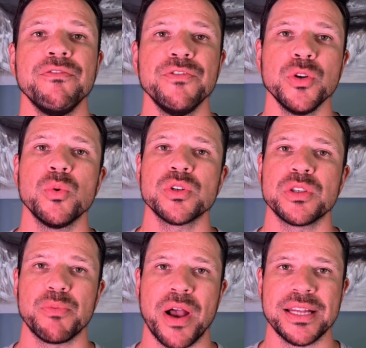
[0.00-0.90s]
fewer
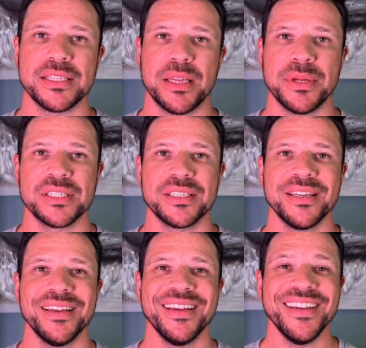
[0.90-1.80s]
surprise limits.
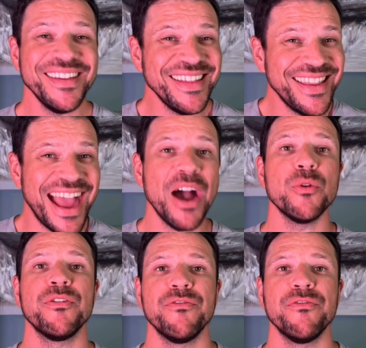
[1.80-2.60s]
Now the